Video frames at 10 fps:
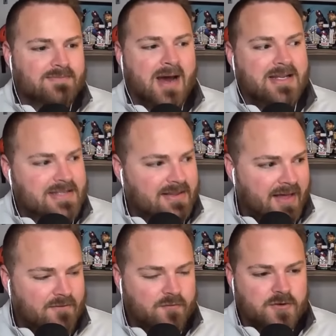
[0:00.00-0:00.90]
Minus
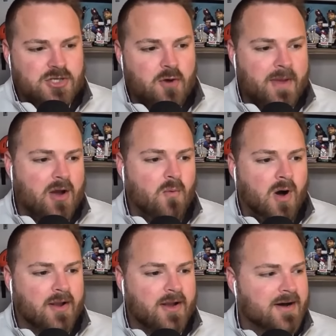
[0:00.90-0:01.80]
11 for Toby
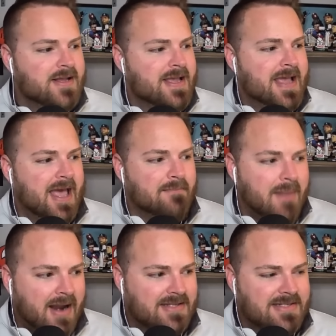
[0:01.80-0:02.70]
Awaka, and
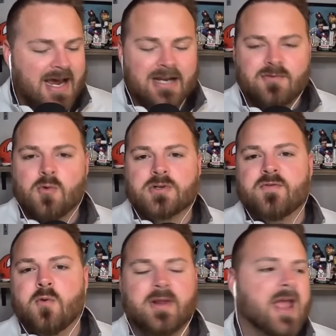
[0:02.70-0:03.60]
minus 9, of course,
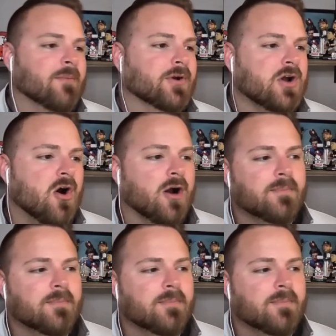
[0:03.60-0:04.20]
for Cameron Carr.